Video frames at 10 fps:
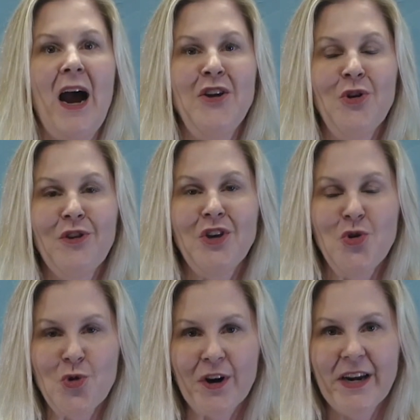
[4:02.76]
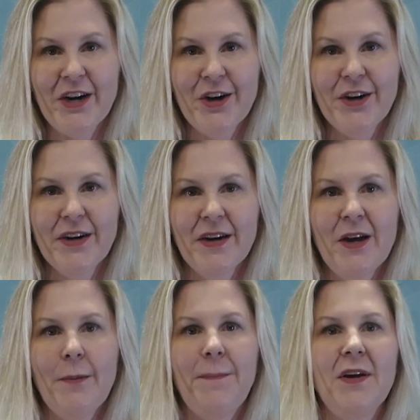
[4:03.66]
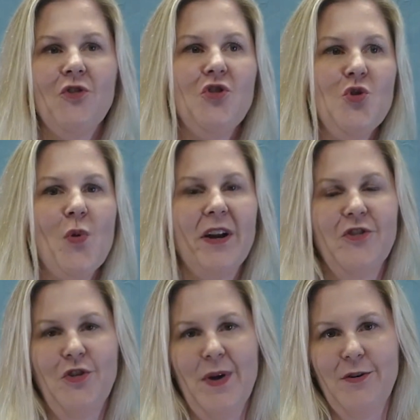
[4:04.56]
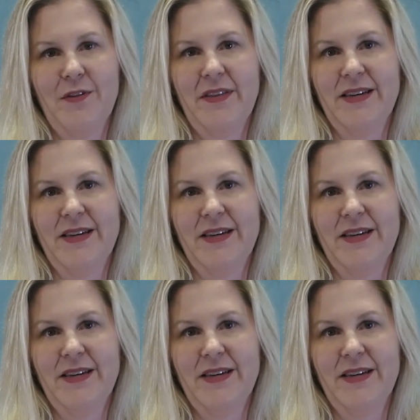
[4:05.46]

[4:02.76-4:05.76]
I know that you are here because you want to do better than